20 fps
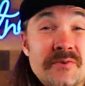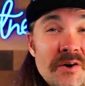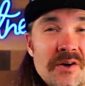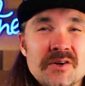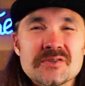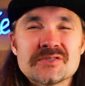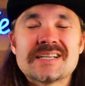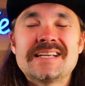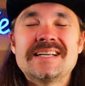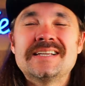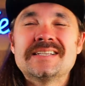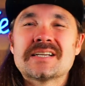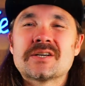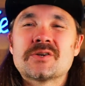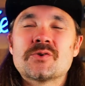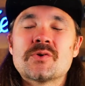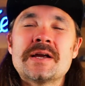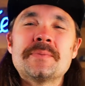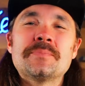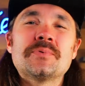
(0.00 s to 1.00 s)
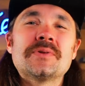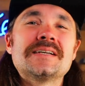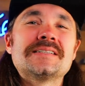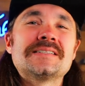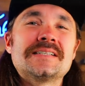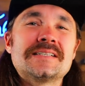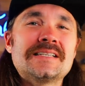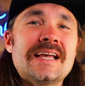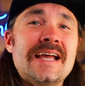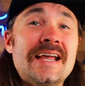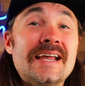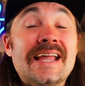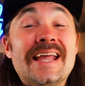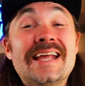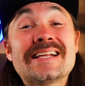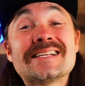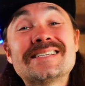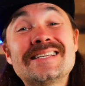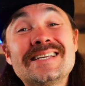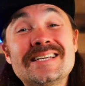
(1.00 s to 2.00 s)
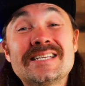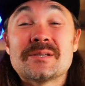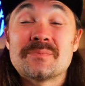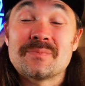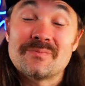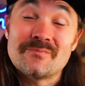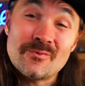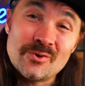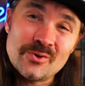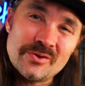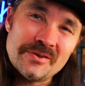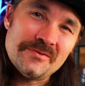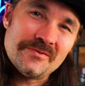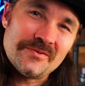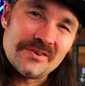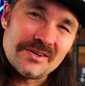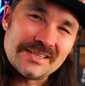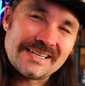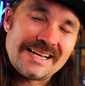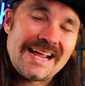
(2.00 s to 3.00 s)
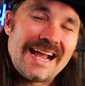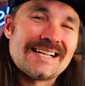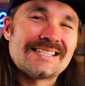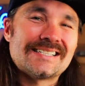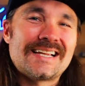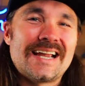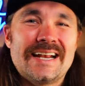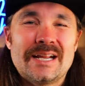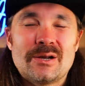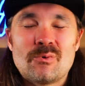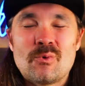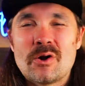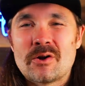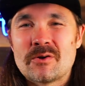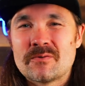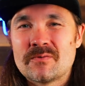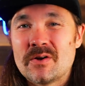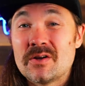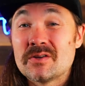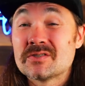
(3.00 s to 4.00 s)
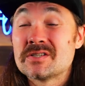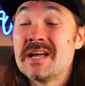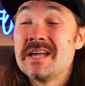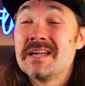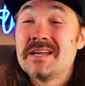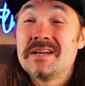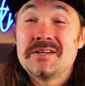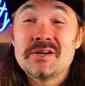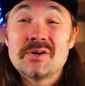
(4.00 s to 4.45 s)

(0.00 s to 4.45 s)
Falls is a great place to take and see some really fun cascading waterfalls. You